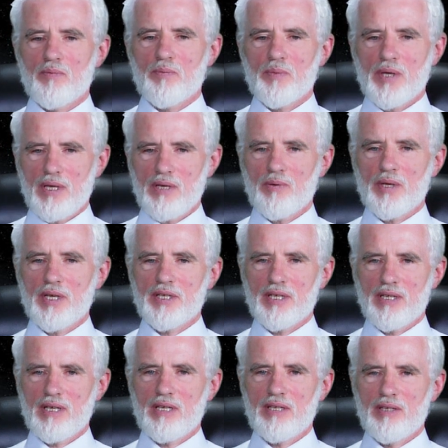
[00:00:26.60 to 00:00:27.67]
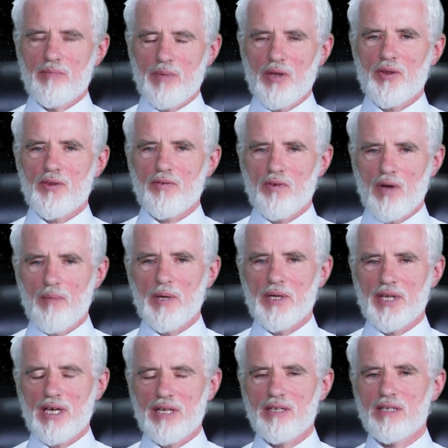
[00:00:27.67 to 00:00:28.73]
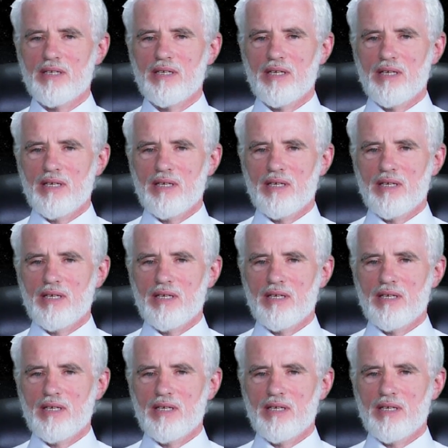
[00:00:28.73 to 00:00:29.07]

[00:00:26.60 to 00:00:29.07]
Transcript: period in the month of Ramadan